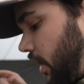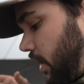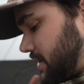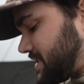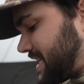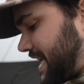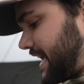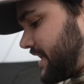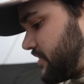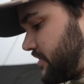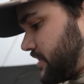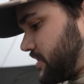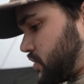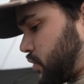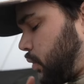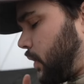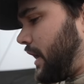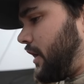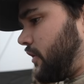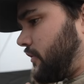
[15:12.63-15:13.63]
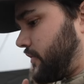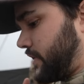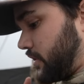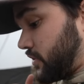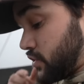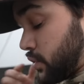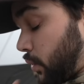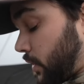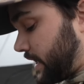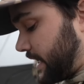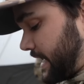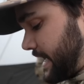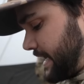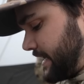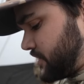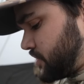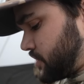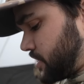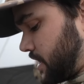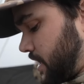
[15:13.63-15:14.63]
I'll take the 12 or 20
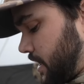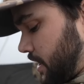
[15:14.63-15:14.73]
gauge.